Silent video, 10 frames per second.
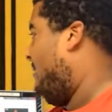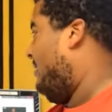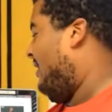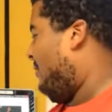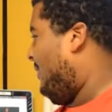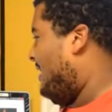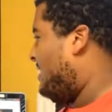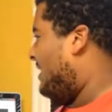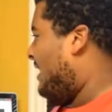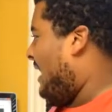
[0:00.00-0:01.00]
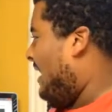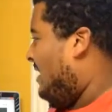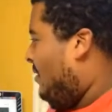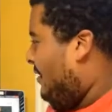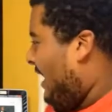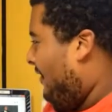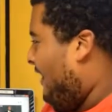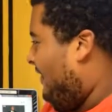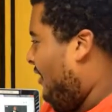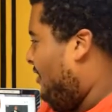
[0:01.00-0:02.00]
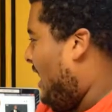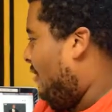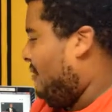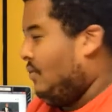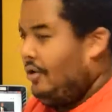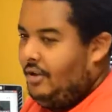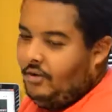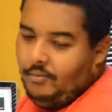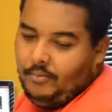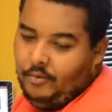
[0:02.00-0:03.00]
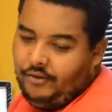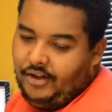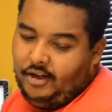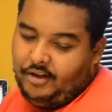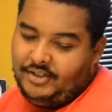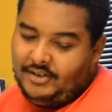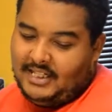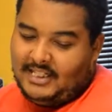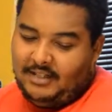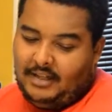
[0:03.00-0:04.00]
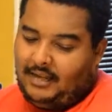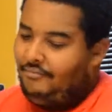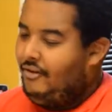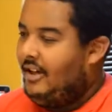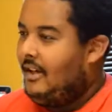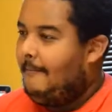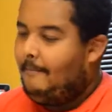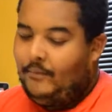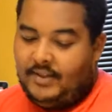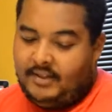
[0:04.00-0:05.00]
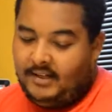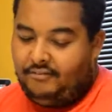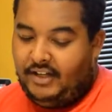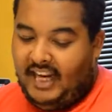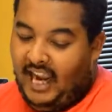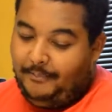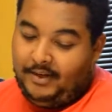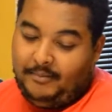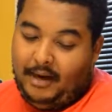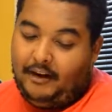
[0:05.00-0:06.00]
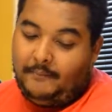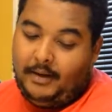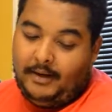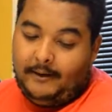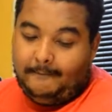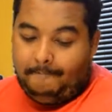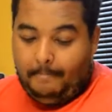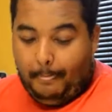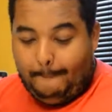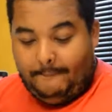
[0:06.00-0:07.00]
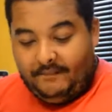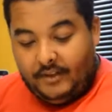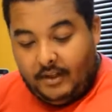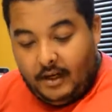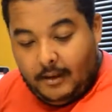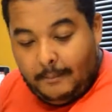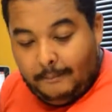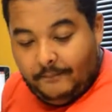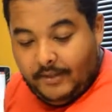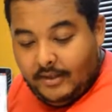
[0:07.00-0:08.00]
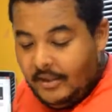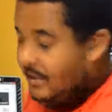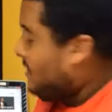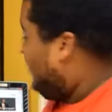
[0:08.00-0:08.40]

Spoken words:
but either way, it's still I think their dollar is worth a little bit more than ours, so that's still like a pretty epic amount of money. So